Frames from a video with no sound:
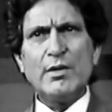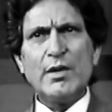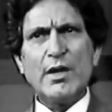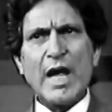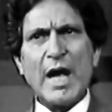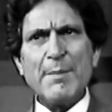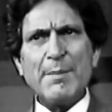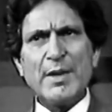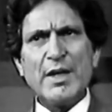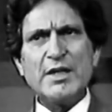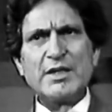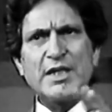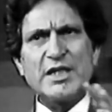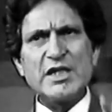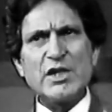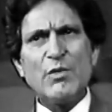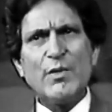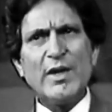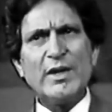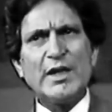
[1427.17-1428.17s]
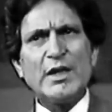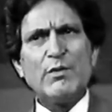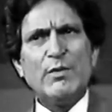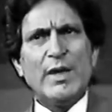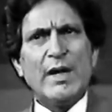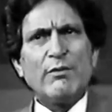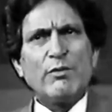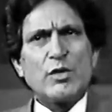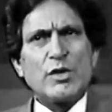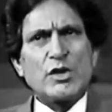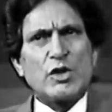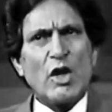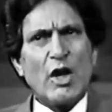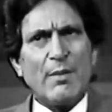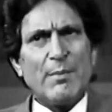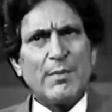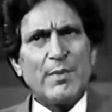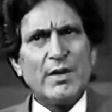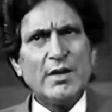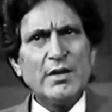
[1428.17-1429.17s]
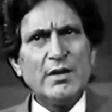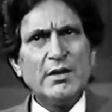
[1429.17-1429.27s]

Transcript: happen in such a way that we have to stop.